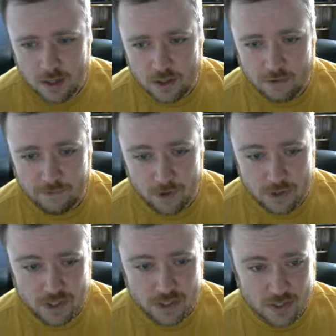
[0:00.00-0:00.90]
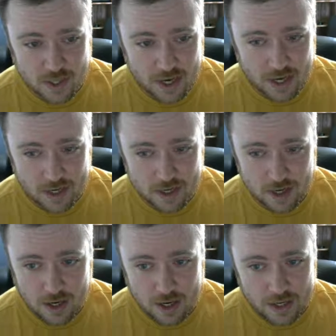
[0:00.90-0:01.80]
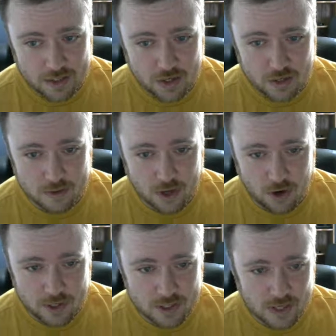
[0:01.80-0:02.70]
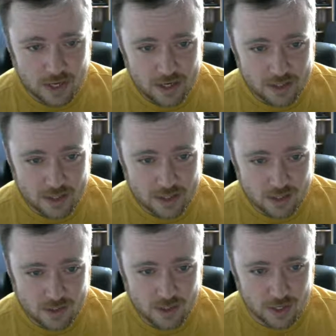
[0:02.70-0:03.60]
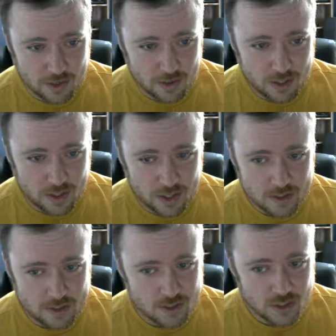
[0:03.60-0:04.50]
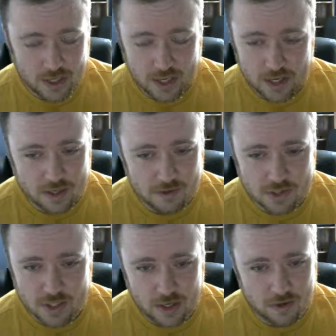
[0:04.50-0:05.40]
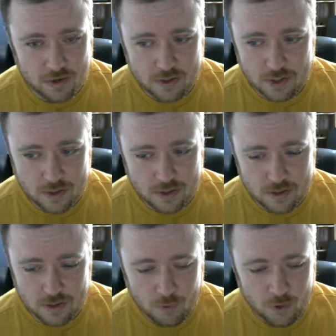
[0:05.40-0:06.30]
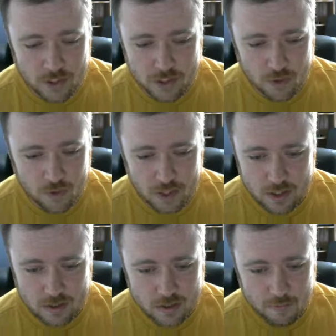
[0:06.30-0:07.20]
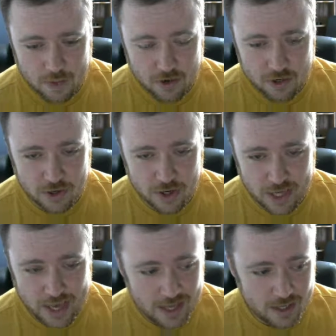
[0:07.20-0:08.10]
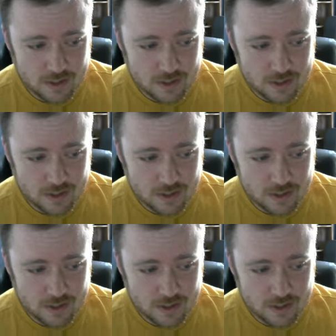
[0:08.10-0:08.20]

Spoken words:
The first is that card design, I think, is a skill, and just like any other skill, the more you do it, the better you're going to get.